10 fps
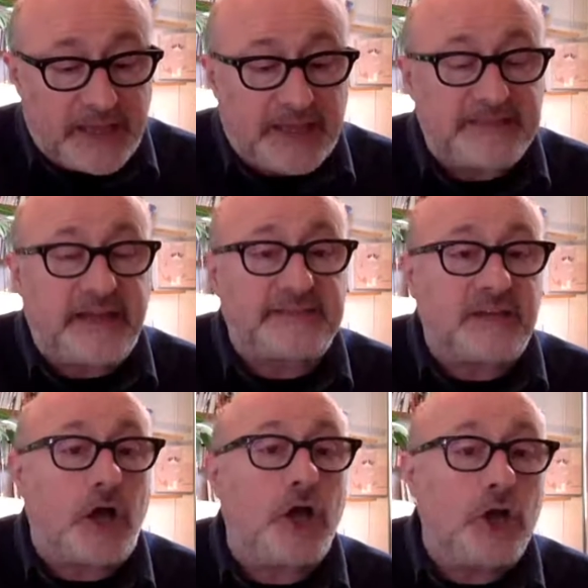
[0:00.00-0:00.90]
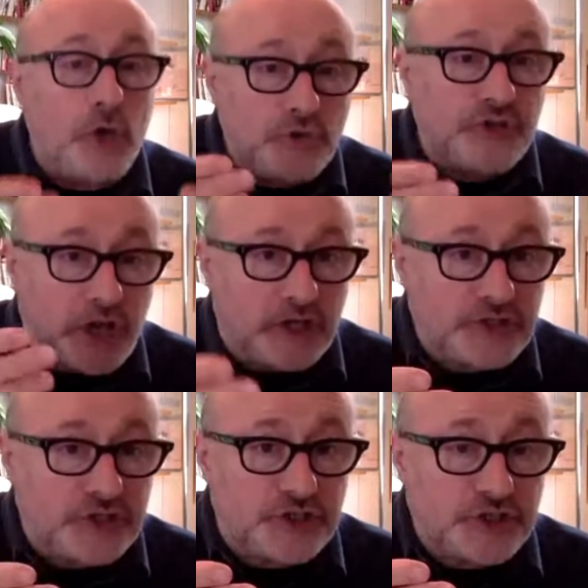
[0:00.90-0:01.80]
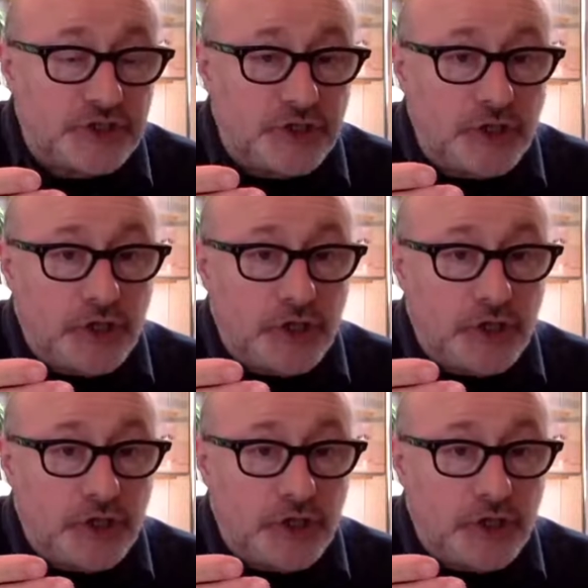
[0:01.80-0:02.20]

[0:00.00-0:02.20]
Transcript: and that allows us